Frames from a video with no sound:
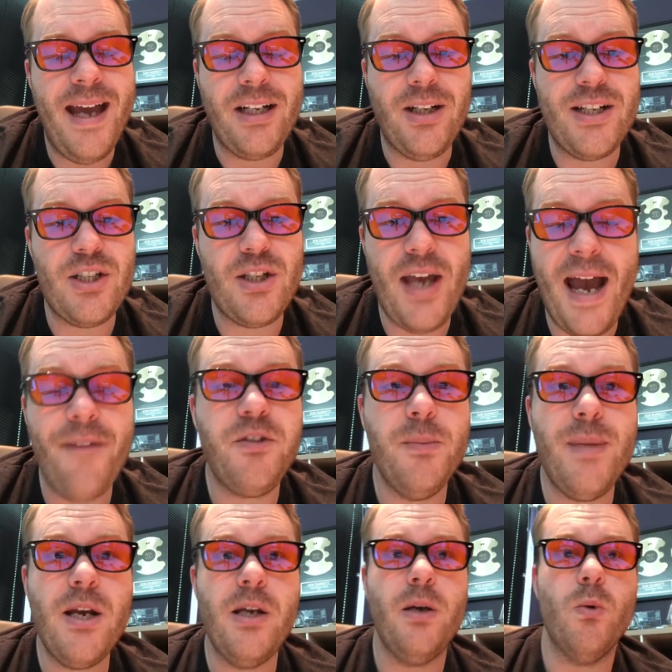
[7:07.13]
And guys, you have to
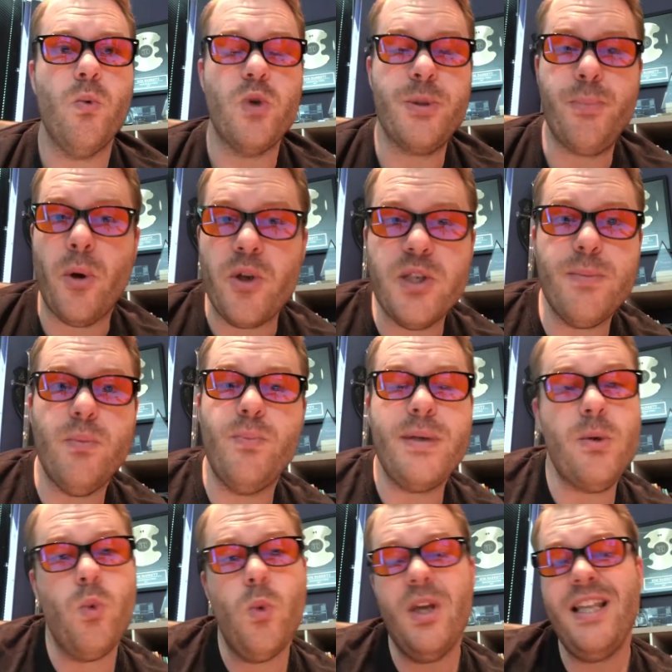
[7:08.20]
be responsible,
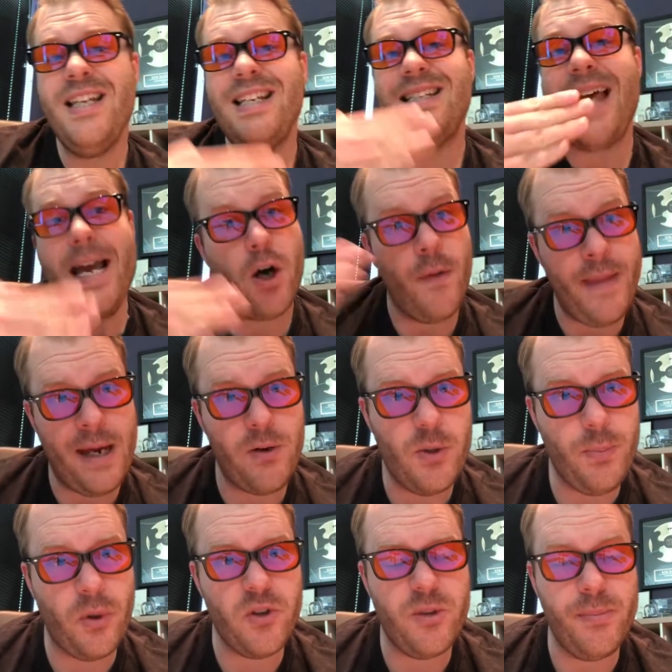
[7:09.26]
be willing to take on that
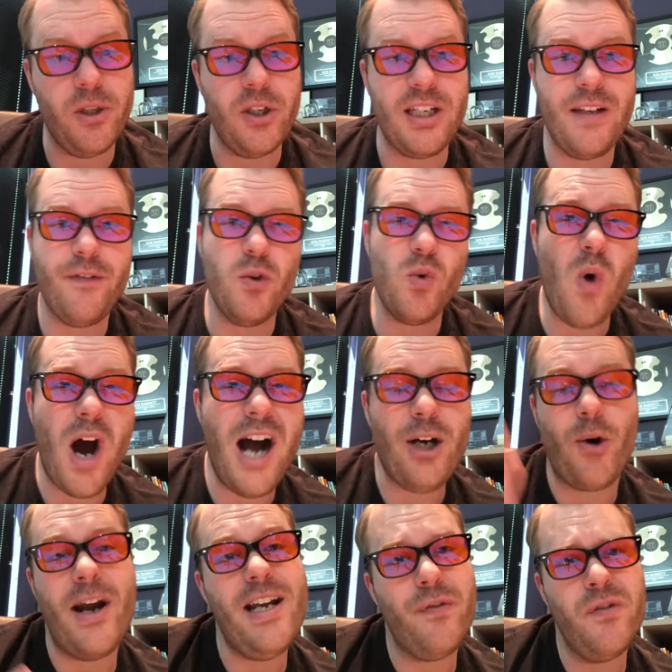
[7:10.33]
responsibility. If you are,
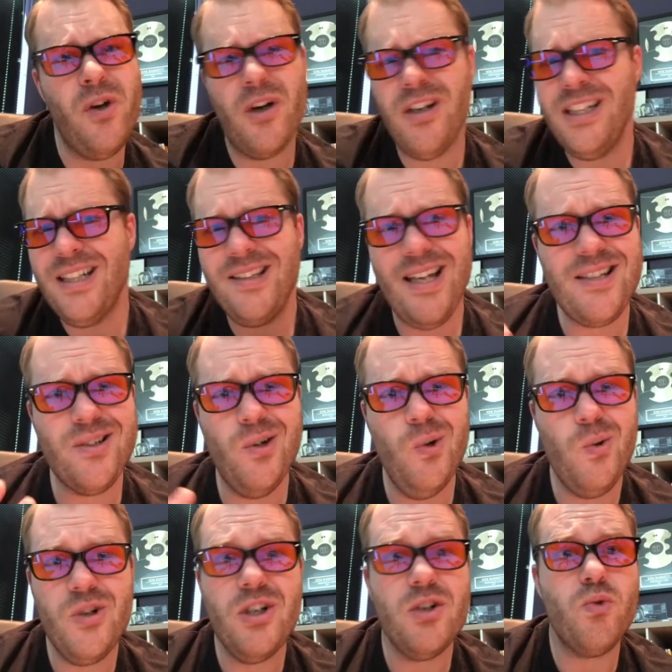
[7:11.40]
great. If not, that's
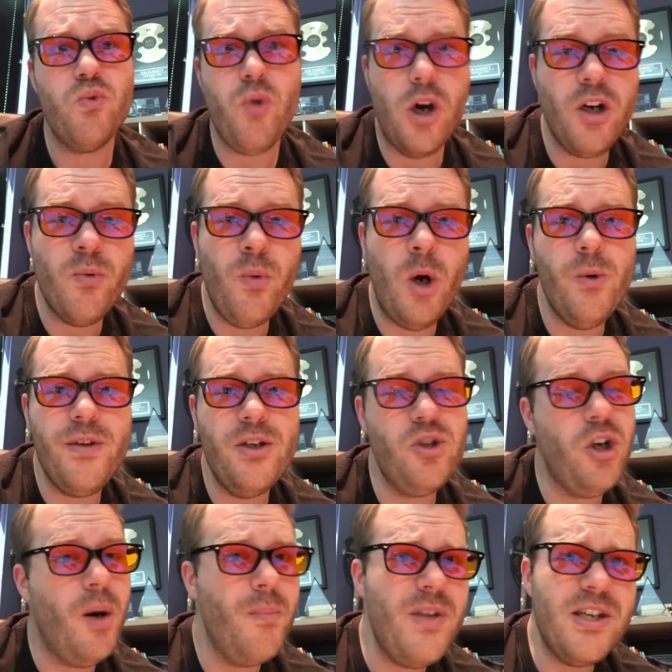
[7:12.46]
cool. Just rock and roll with the
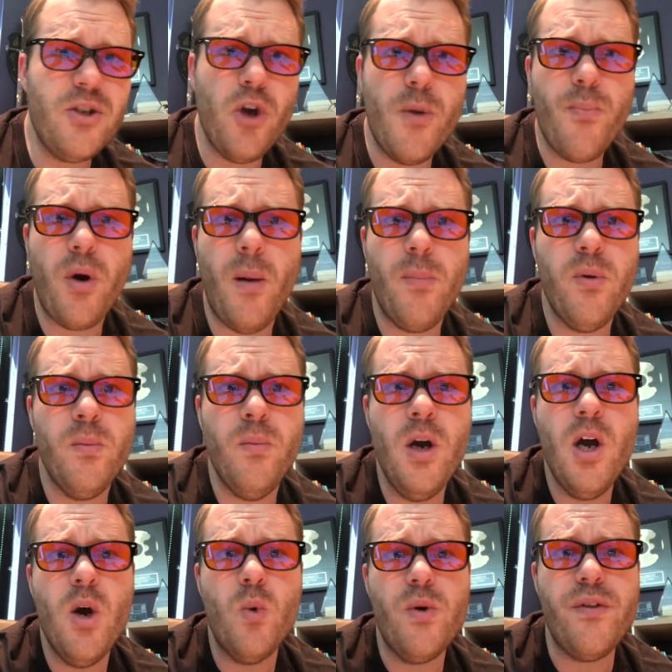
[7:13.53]
job. There's no problem
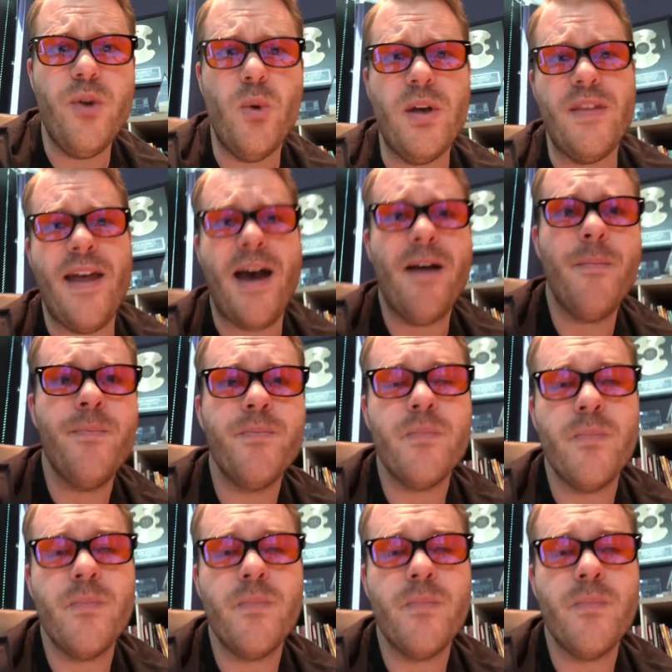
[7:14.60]
with doing that.